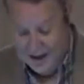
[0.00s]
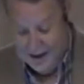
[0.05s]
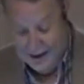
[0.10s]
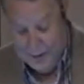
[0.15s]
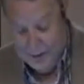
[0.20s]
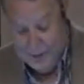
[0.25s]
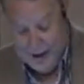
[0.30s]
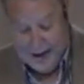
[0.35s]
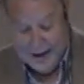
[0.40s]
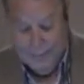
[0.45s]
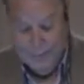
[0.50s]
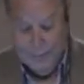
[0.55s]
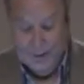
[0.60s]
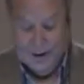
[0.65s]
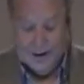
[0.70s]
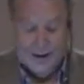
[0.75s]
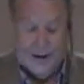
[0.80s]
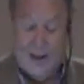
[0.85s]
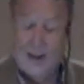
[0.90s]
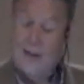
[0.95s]
Ten
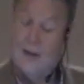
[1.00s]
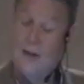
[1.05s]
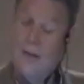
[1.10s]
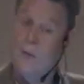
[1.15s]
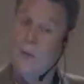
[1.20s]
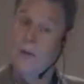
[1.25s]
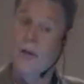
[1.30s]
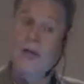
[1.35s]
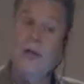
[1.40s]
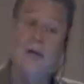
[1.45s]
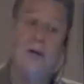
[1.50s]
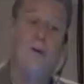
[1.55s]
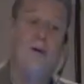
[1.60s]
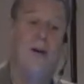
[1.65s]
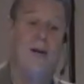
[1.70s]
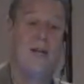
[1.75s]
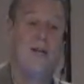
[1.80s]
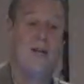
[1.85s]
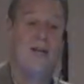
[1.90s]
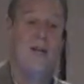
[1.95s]
Commandments. It's going to be
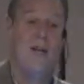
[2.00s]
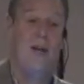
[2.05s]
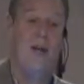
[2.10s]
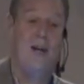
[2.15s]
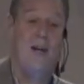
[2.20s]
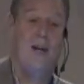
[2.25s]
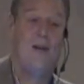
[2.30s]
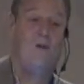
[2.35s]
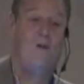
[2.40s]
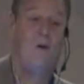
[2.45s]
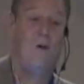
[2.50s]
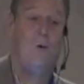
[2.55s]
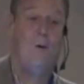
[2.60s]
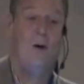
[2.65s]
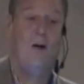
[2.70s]
interesting the next